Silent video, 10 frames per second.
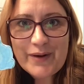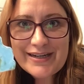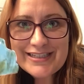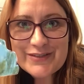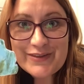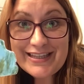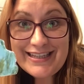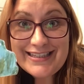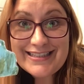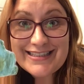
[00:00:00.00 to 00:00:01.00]
practiced with
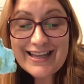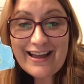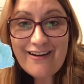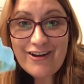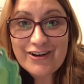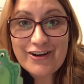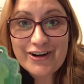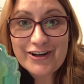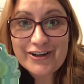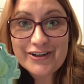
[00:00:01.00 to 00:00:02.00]
these on
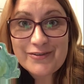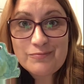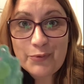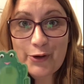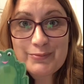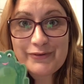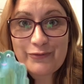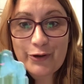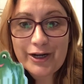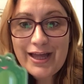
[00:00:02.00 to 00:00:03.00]
our board
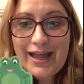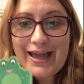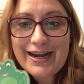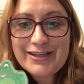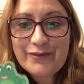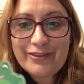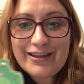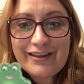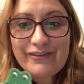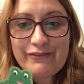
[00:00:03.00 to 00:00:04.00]
before, and I don't
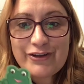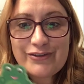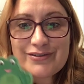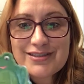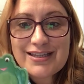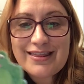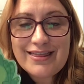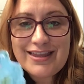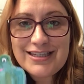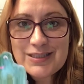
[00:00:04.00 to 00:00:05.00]
think I've ever used
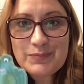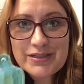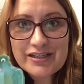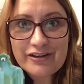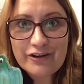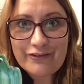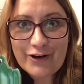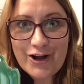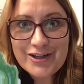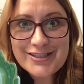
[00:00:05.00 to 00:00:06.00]
this particular
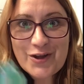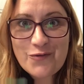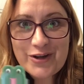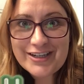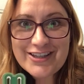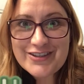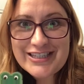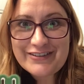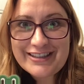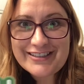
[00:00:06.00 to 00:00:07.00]
frog, so I wanted to use
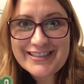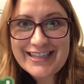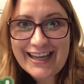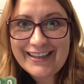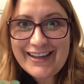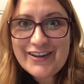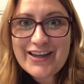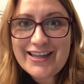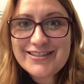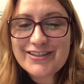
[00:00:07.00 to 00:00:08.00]
it with you today.
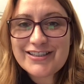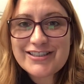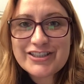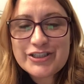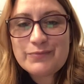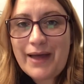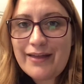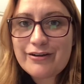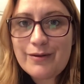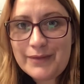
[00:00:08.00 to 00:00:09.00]
Okay, so let's look at your
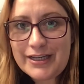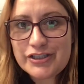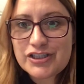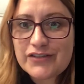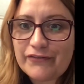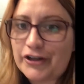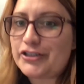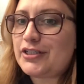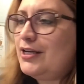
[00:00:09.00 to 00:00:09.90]
math combinations first.